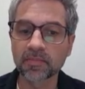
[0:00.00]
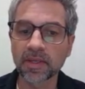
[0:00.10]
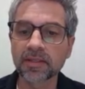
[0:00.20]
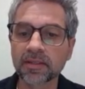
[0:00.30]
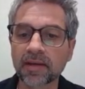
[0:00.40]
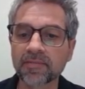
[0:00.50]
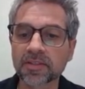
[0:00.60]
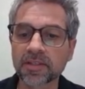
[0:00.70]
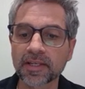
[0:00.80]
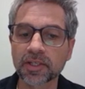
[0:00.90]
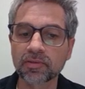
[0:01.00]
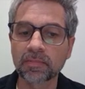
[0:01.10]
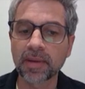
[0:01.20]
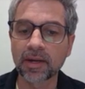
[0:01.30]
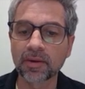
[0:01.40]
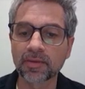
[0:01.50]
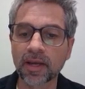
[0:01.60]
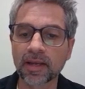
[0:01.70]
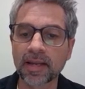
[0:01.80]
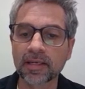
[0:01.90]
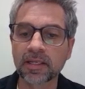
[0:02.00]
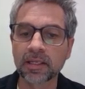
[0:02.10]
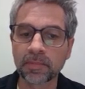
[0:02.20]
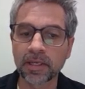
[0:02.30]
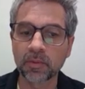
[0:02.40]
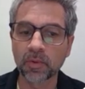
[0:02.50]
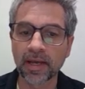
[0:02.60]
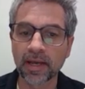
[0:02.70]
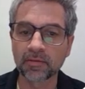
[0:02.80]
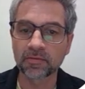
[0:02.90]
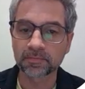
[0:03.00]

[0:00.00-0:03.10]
they didn't have the statutory power that an NDP will have.